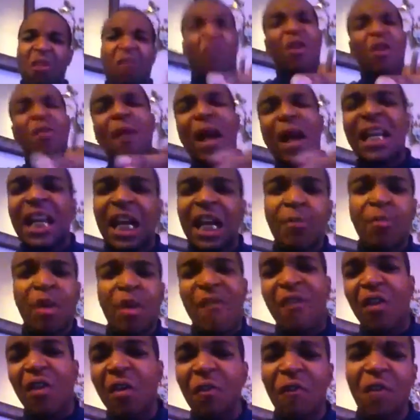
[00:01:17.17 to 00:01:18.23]
Free my nigga
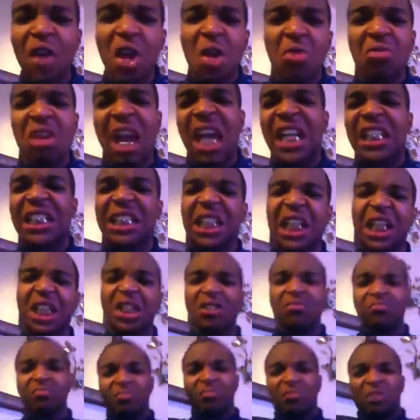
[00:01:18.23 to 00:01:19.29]
motherfucking Phil Gates, nigga.
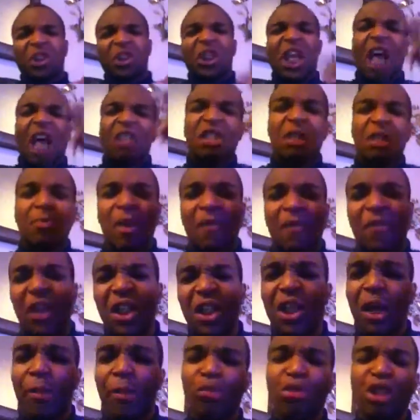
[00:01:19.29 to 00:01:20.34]
Shout out to the
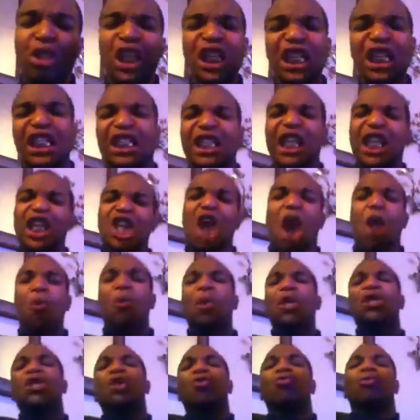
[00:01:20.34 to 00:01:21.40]
motherfucking Double D's, nigga. Y'all
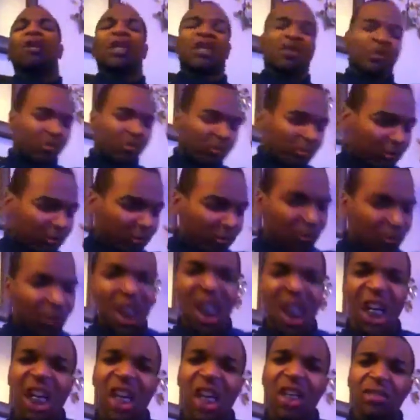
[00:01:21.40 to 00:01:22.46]
already know,
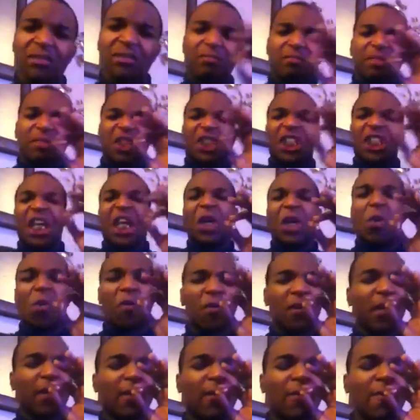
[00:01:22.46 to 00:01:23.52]
nigga. Shit ain't over,
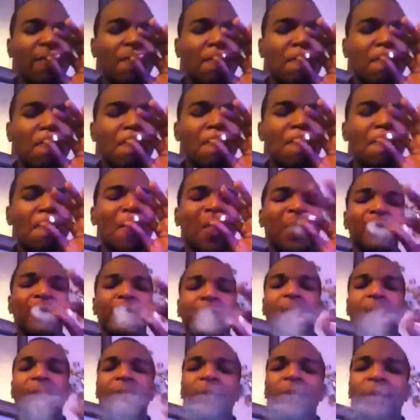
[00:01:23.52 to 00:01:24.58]
nigga.
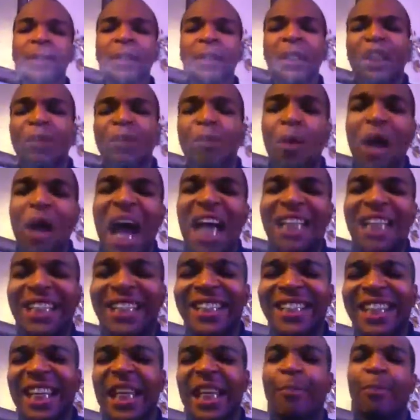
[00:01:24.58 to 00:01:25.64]
Smoking hot
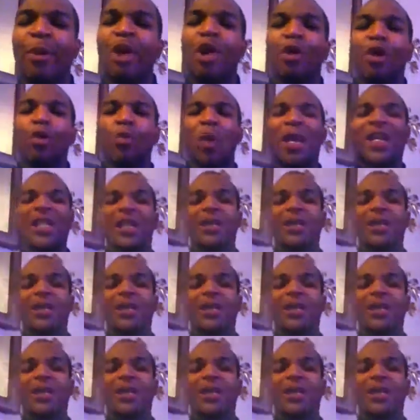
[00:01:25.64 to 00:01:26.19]
sizzling EP on the way,